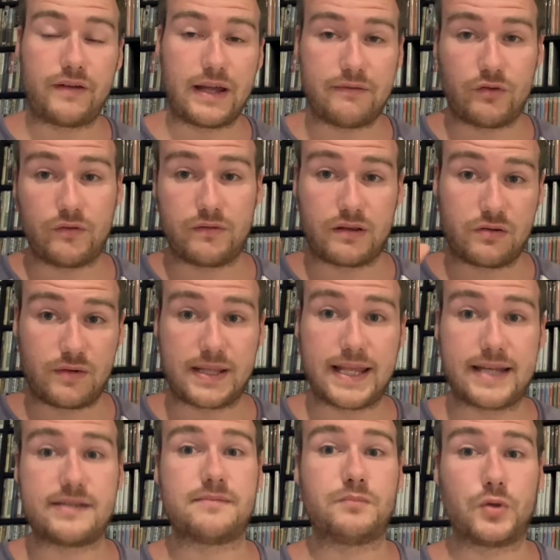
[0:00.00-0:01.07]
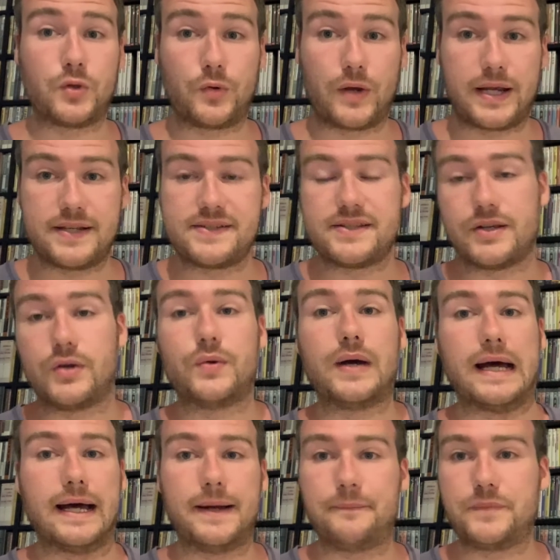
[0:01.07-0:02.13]
I have over 3,000 Blu-rays, so
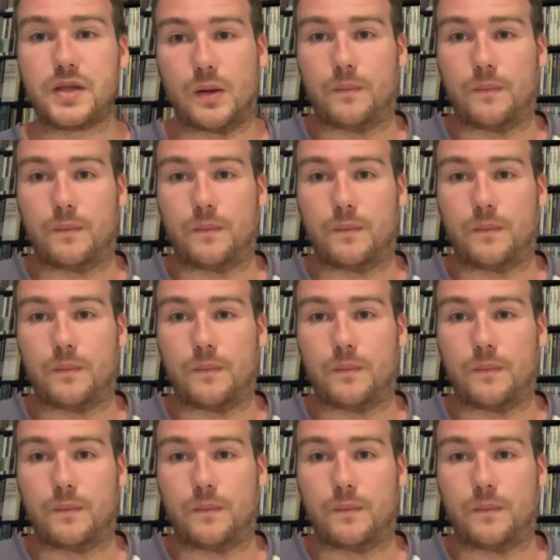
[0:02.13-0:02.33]
I'm